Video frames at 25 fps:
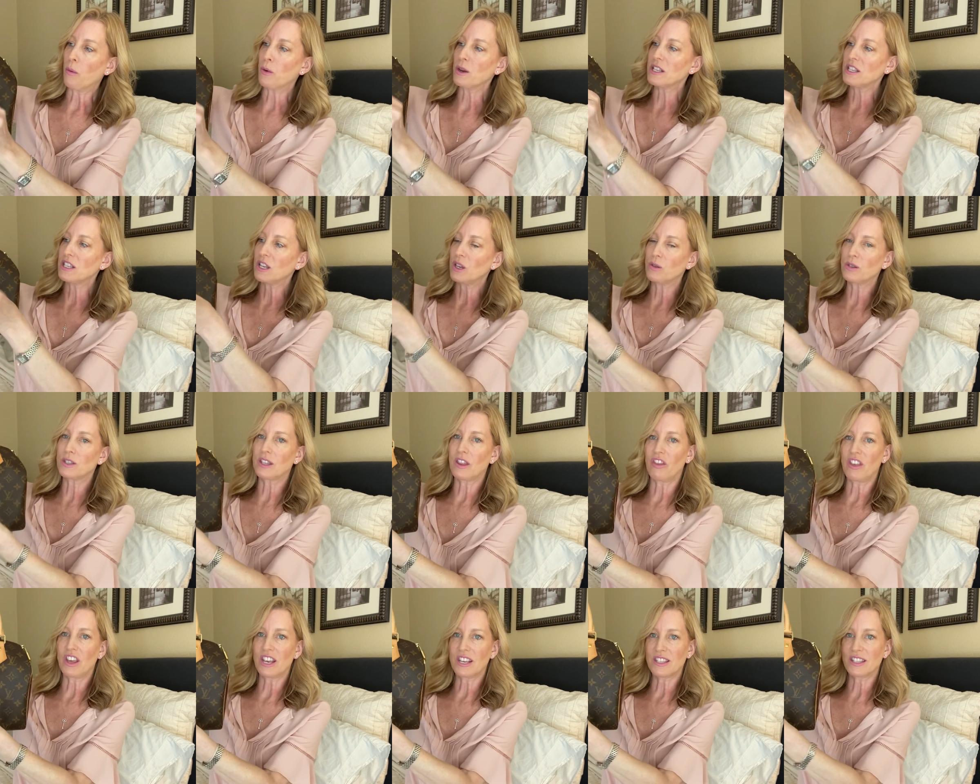use
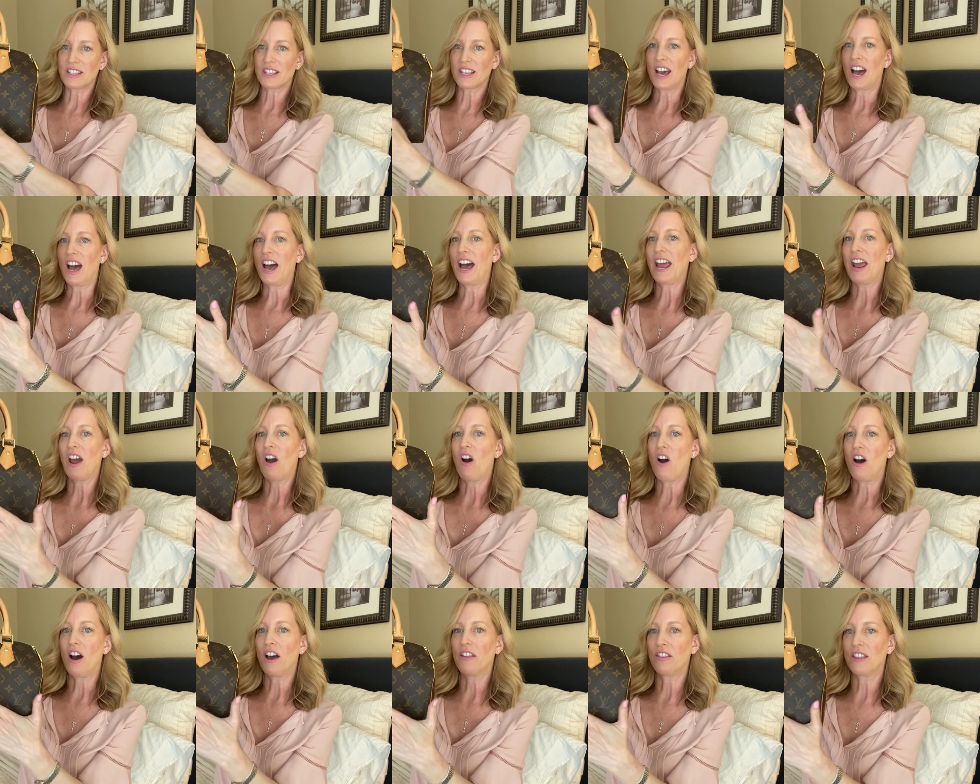this guy
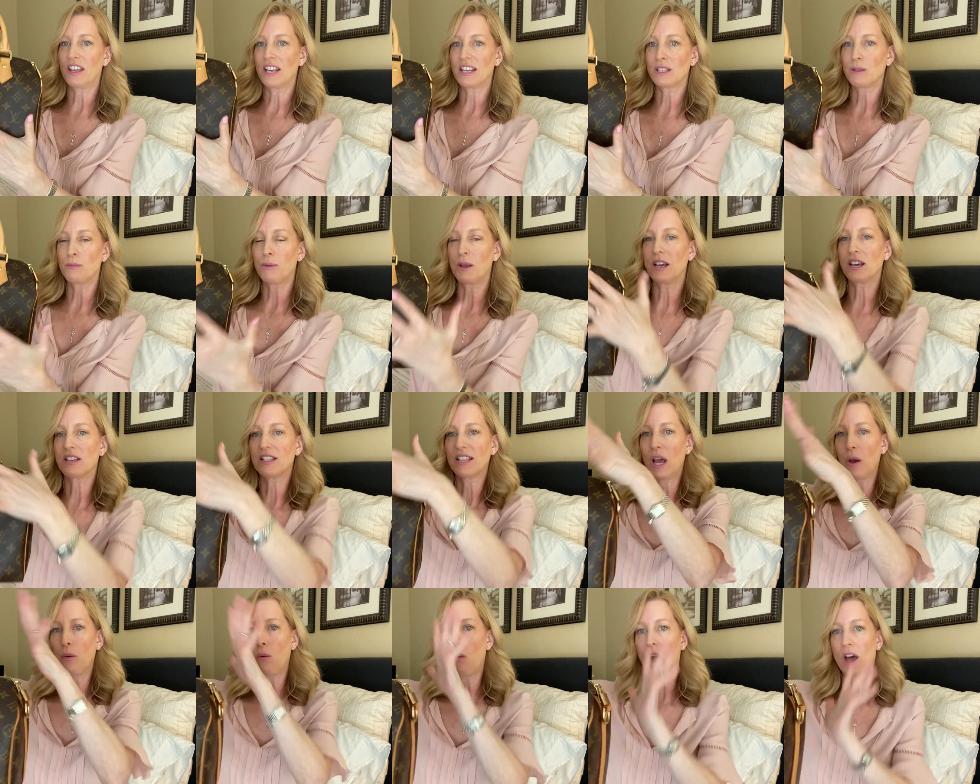on this because
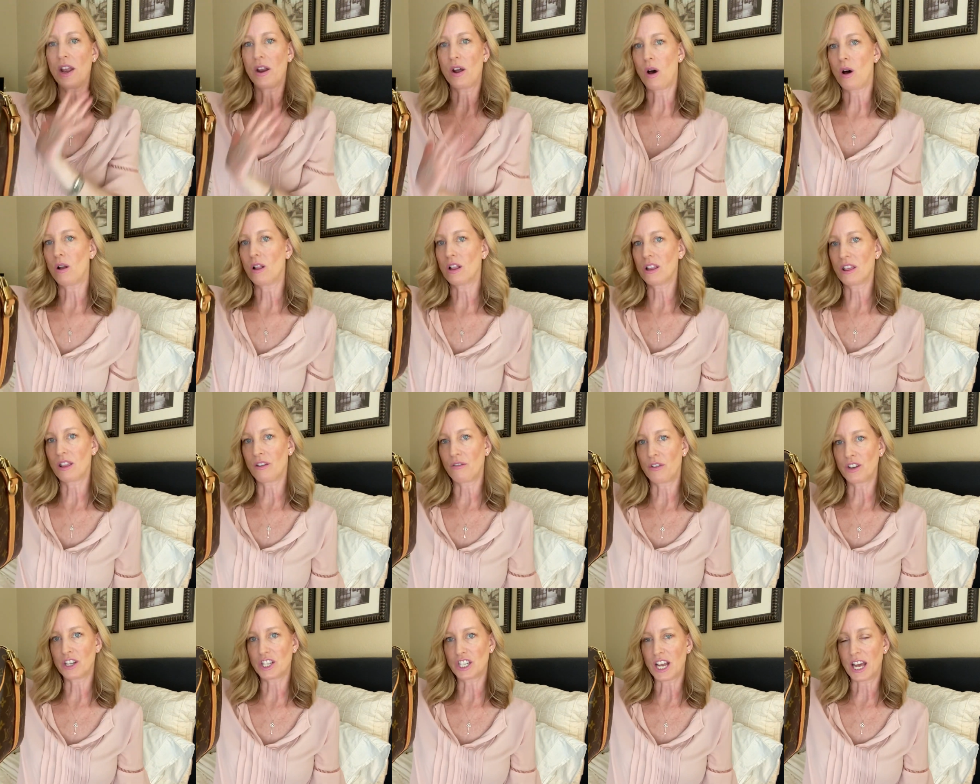I want all of the
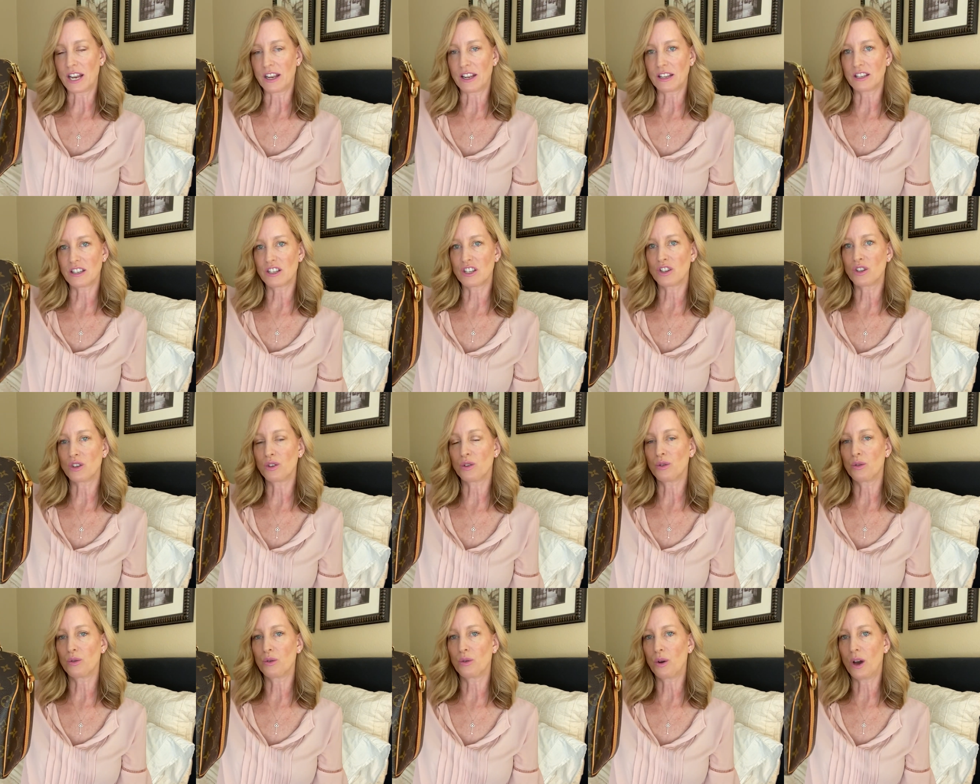vachetta
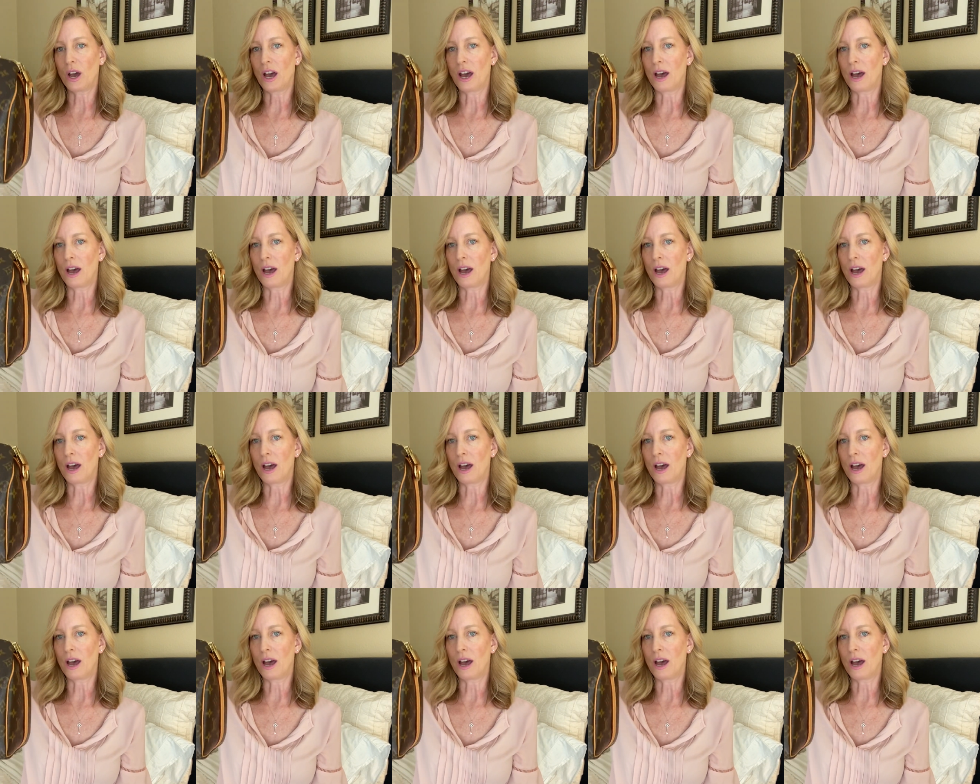to